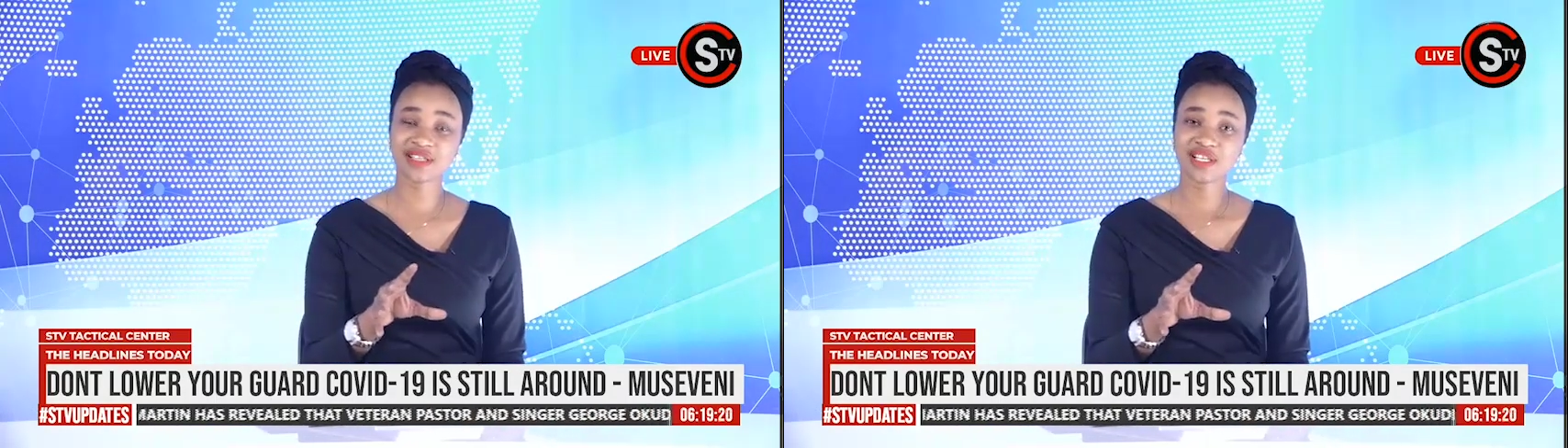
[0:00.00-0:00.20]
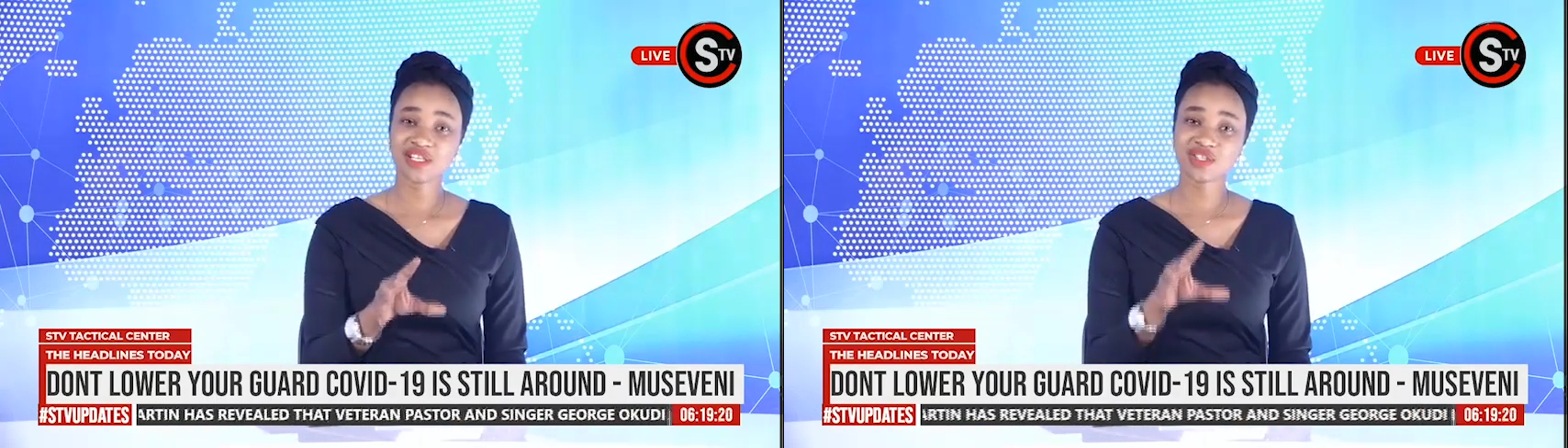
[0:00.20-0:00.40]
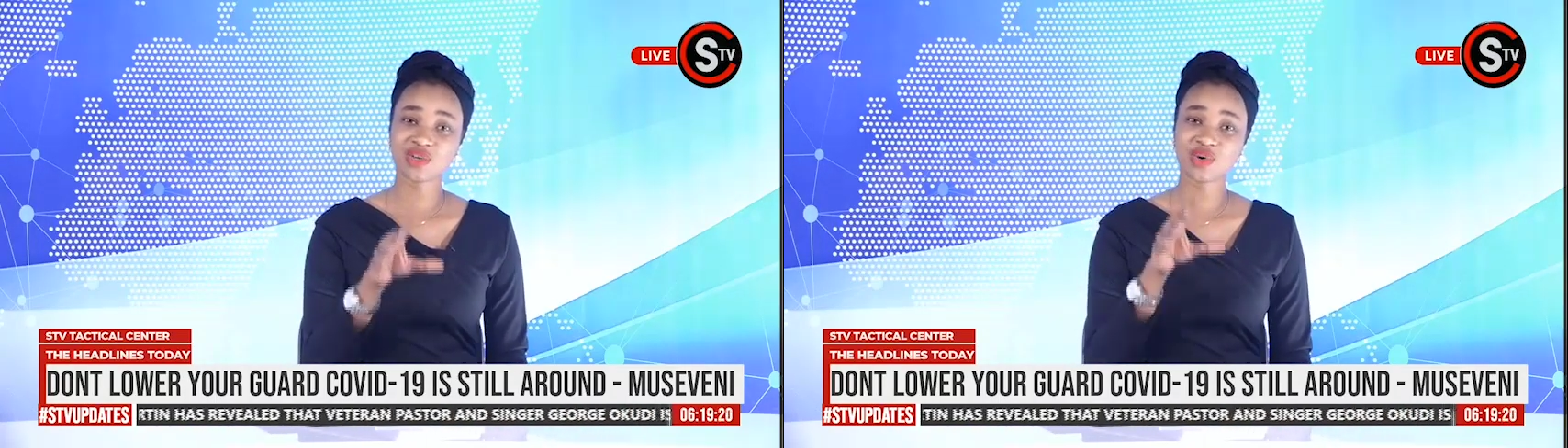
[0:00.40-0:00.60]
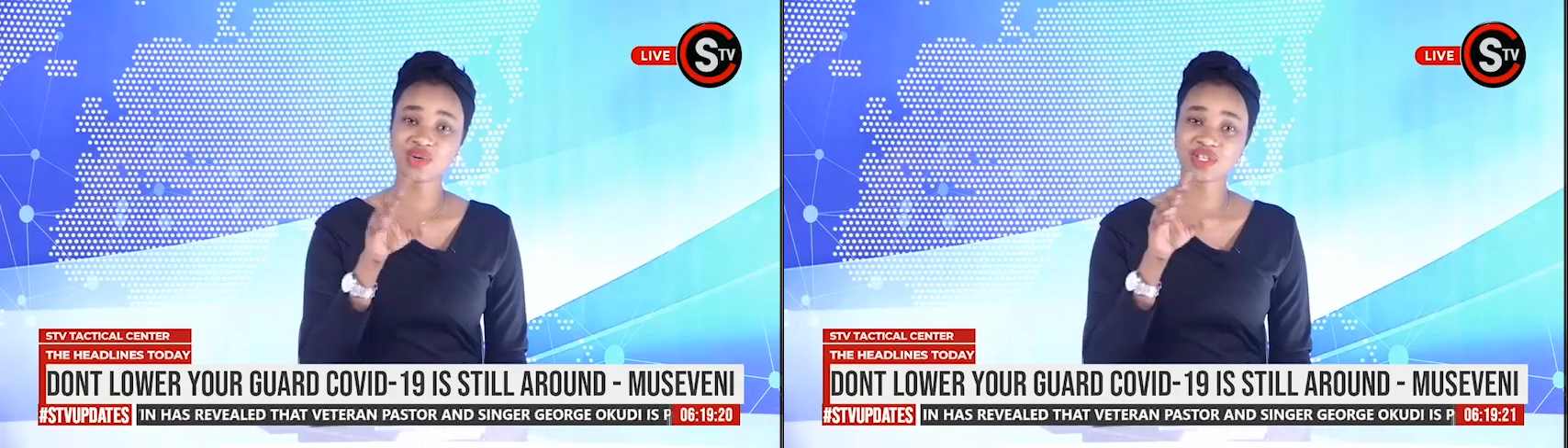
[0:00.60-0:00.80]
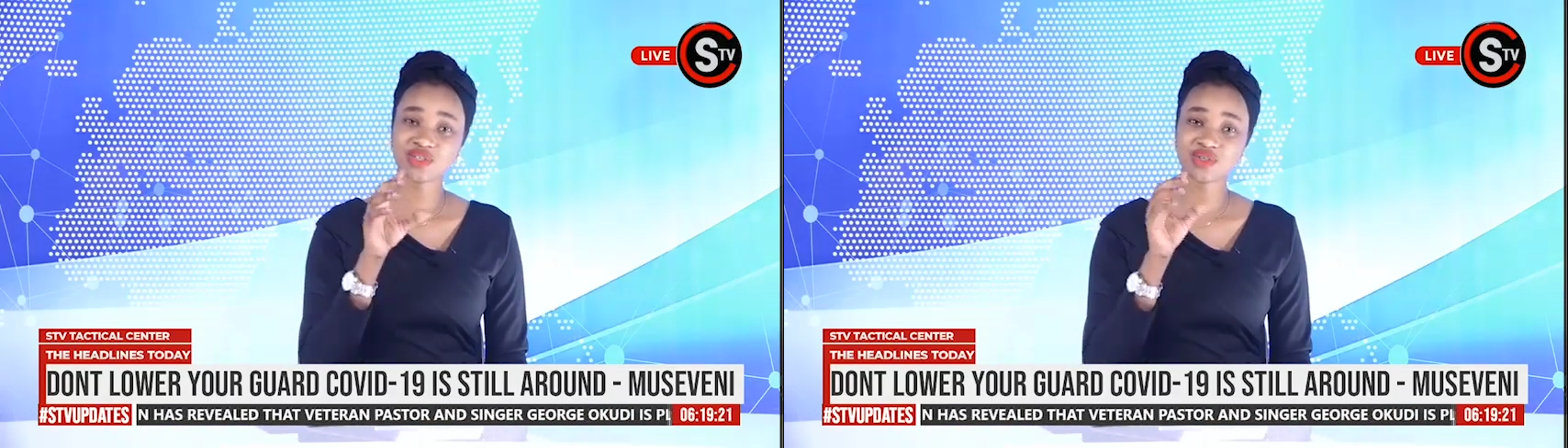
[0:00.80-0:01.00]
you're
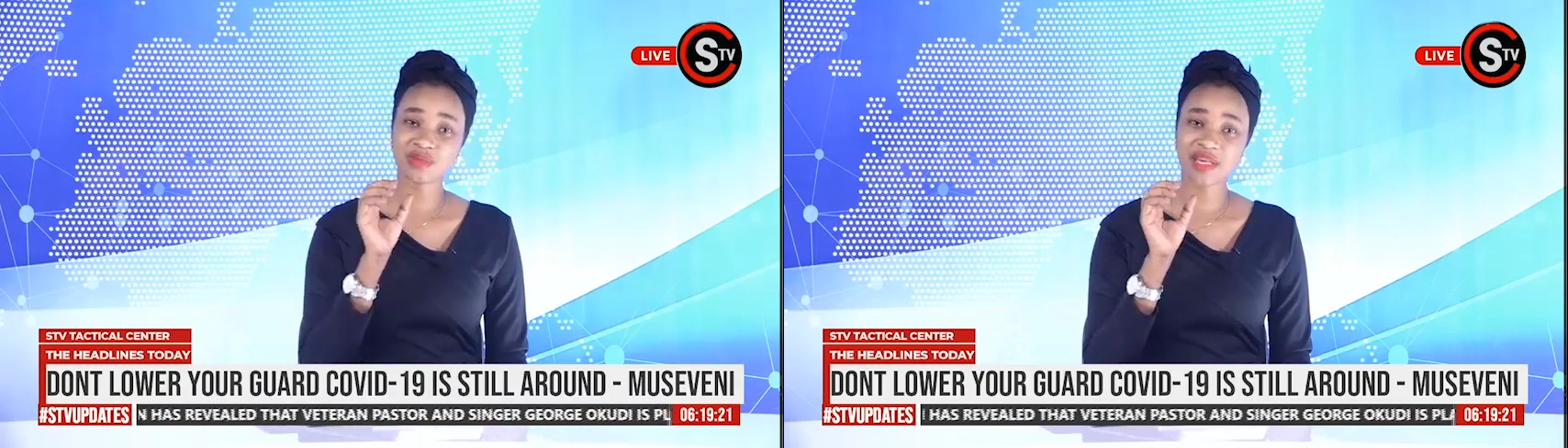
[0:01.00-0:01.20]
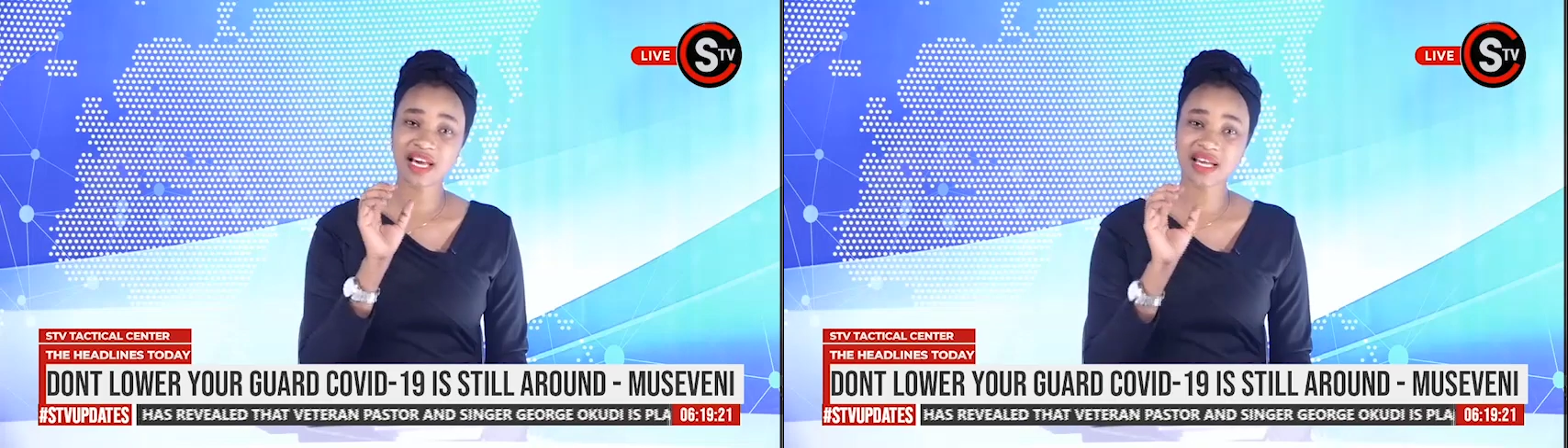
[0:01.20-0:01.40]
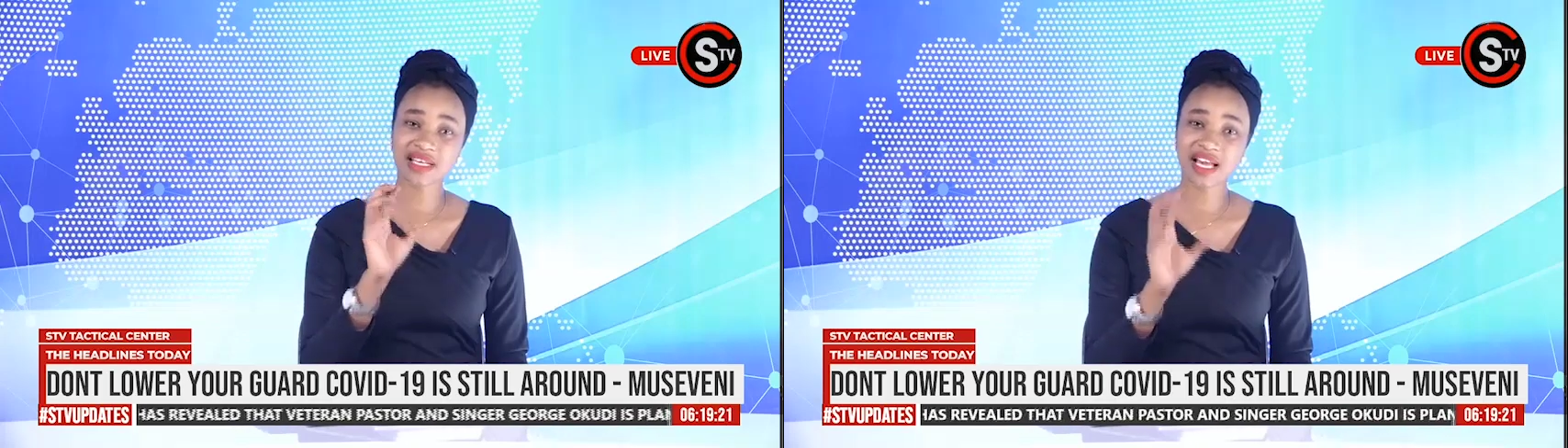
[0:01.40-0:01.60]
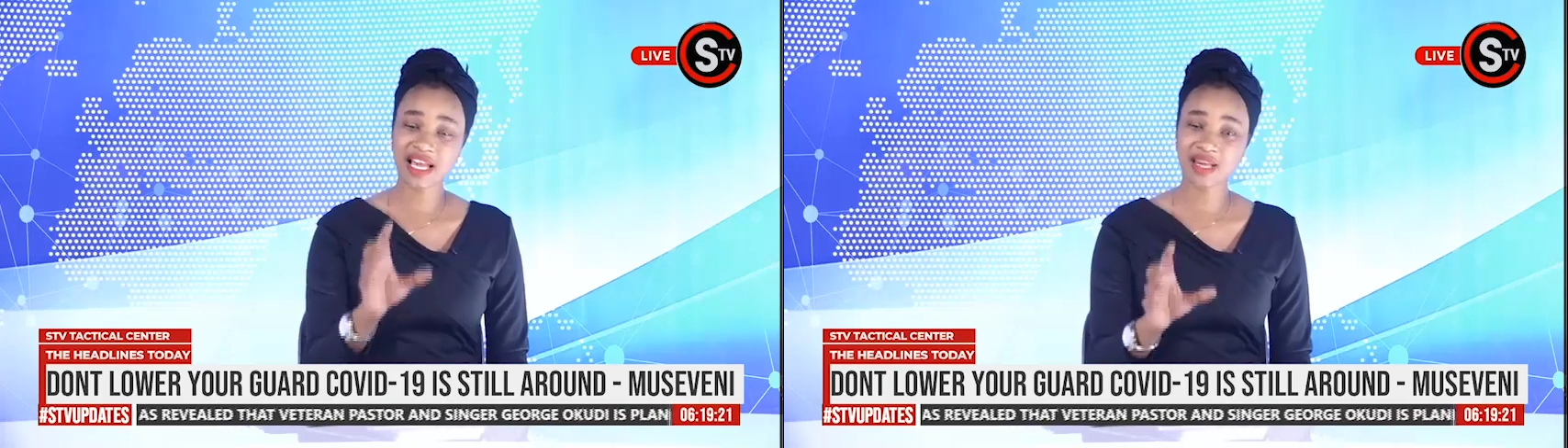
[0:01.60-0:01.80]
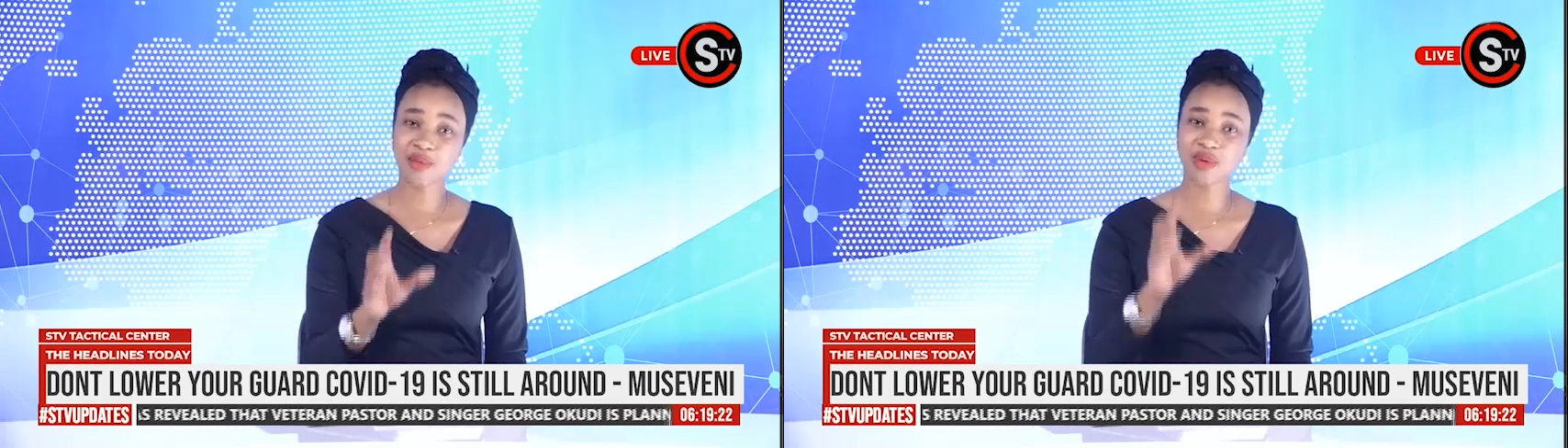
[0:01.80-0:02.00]
going to be
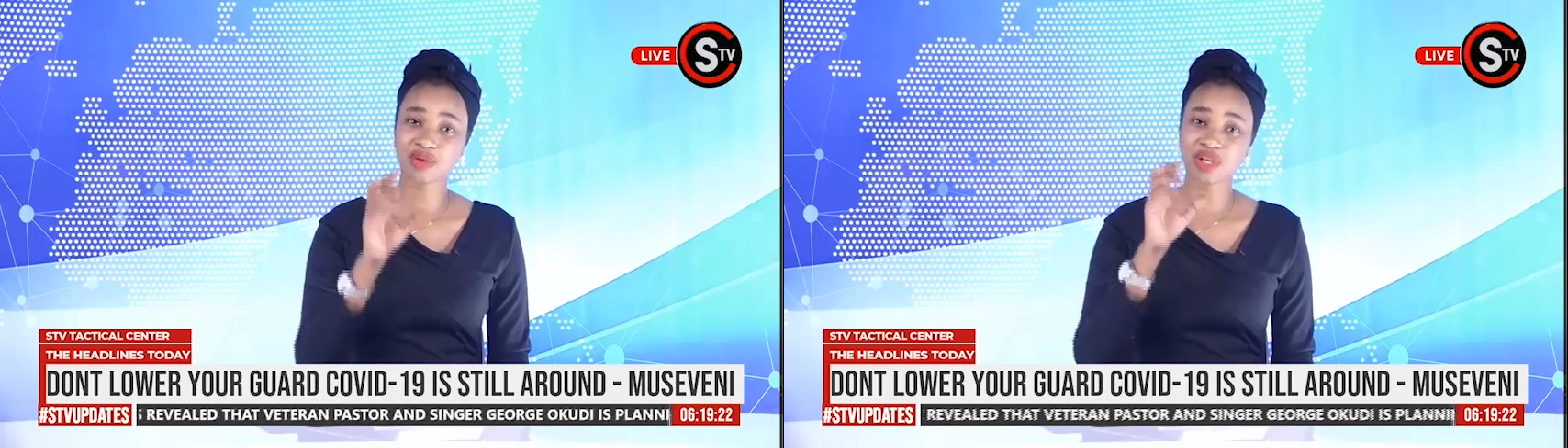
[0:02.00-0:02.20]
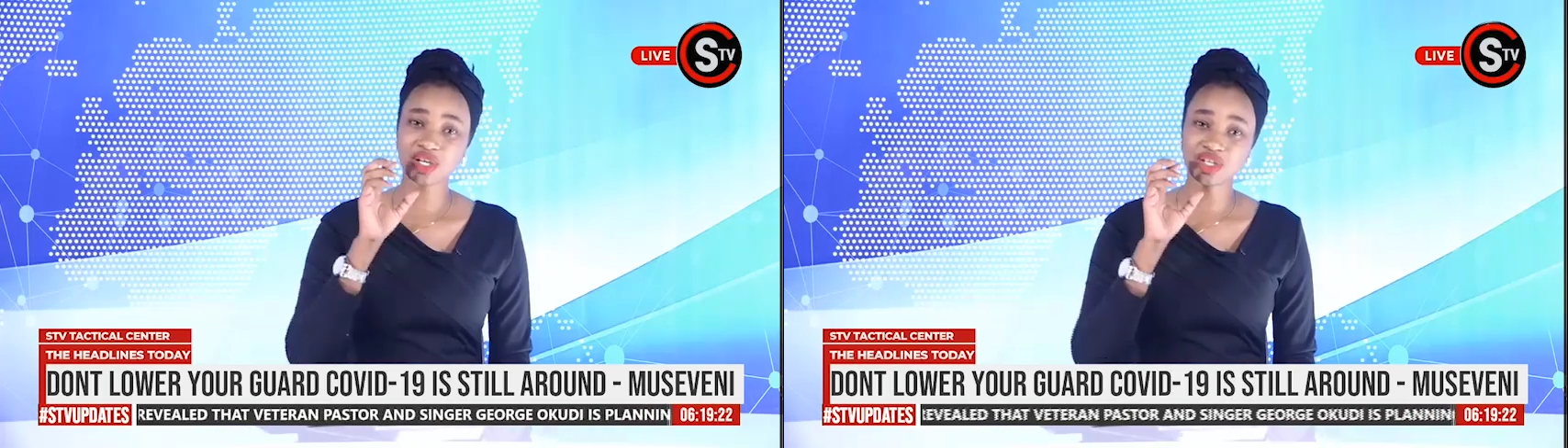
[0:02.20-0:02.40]
unable